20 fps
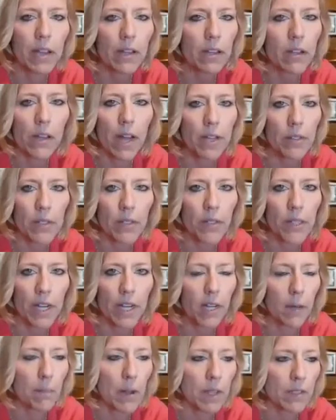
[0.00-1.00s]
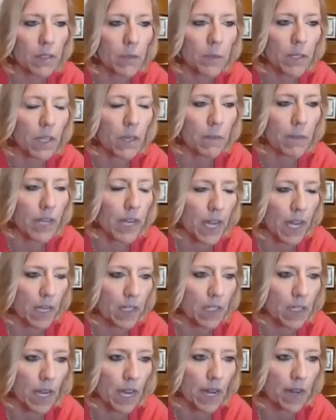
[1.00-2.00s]
classes that I could possibly get my
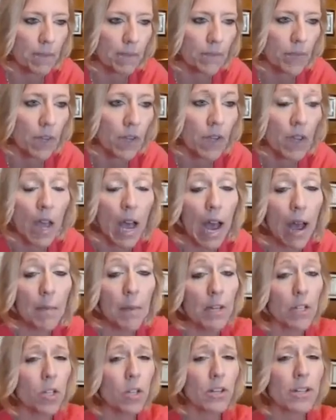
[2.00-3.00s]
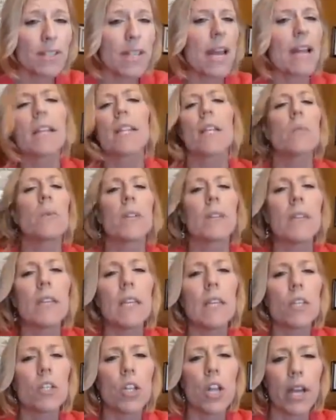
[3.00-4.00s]
hands on. I'm not sure exactly what
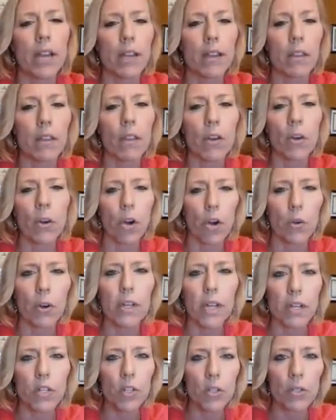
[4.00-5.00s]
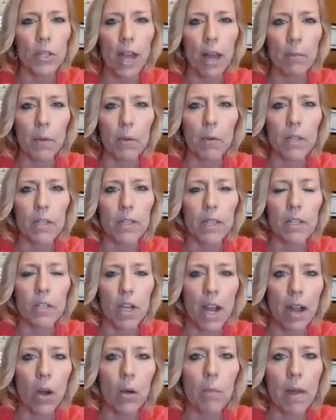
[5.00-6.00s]
the check her credentials comment was that
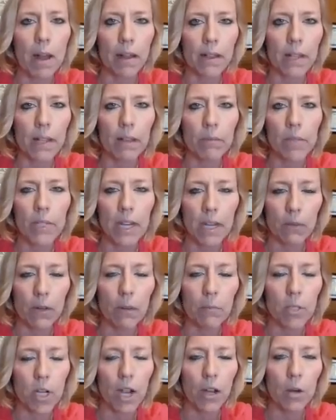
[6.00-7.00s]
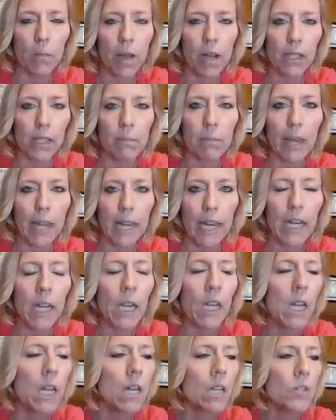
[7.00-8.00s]
Jack O'Malley, State Rep Jack O'Malley made.
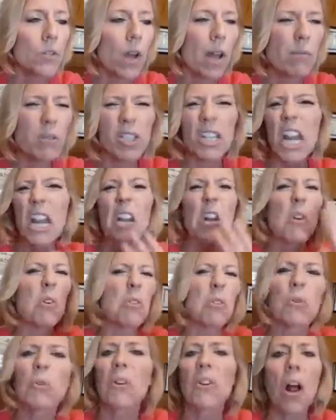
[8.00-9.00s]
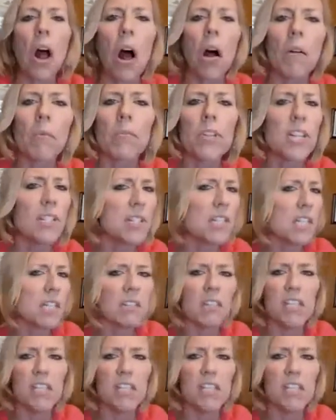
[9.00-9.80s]
So I'm just kind of going through it all, just to,